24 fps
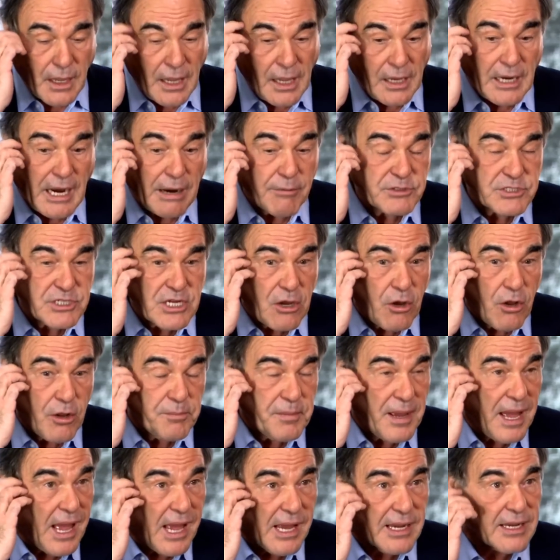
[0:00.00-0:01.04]
and I was
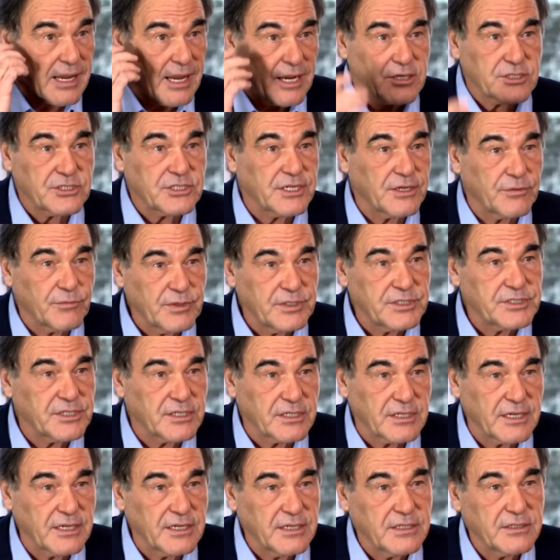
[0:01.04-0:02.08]
called back actually
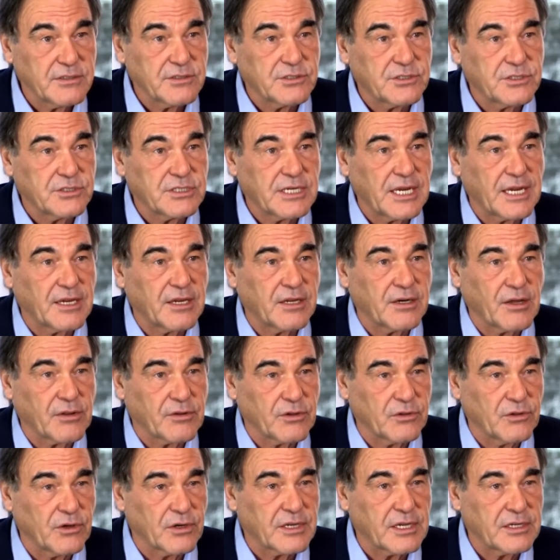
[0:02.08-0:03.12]
recently to take
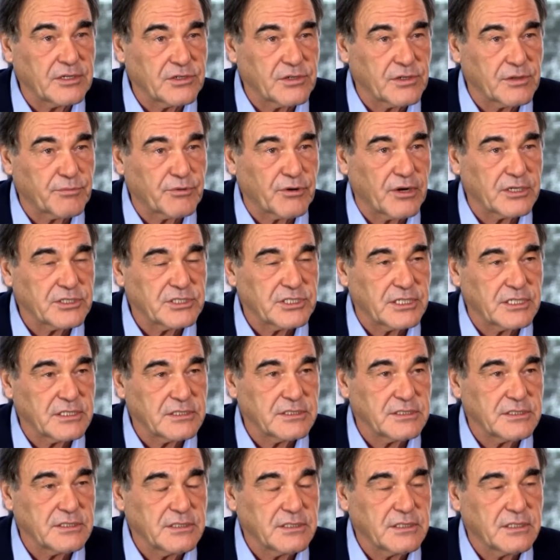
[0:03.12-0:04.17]
another look into the
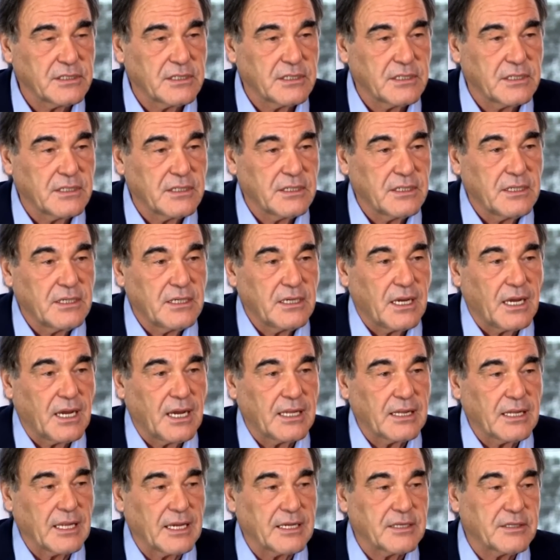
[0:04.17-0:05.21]
process.
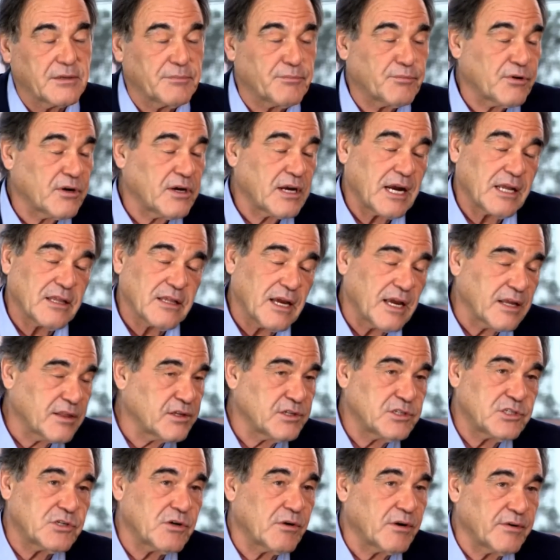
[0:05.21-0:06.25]
I like
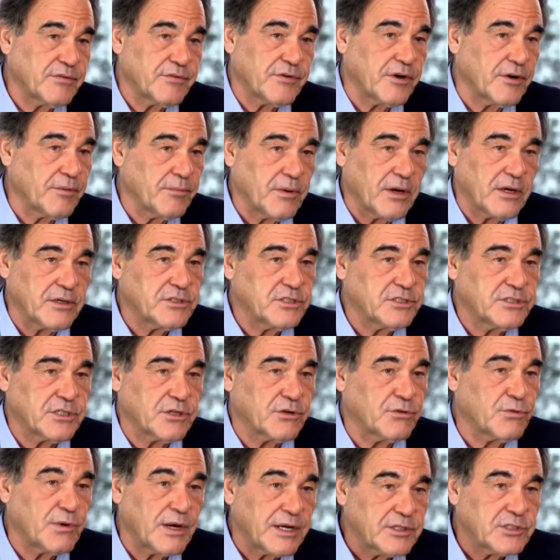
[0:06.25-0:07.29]
the story very much. It's
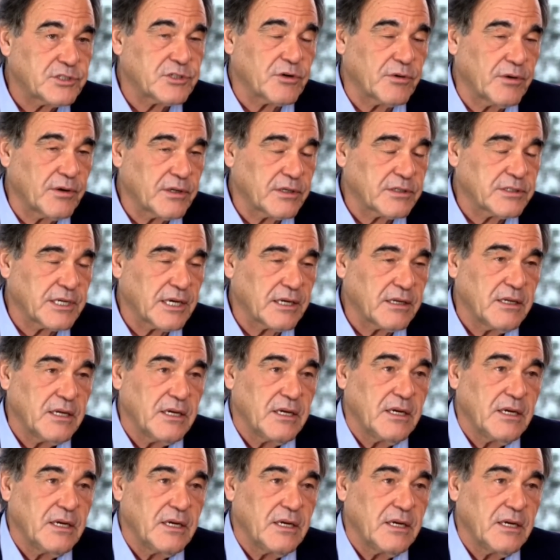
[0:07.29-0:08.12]
a great story to tell.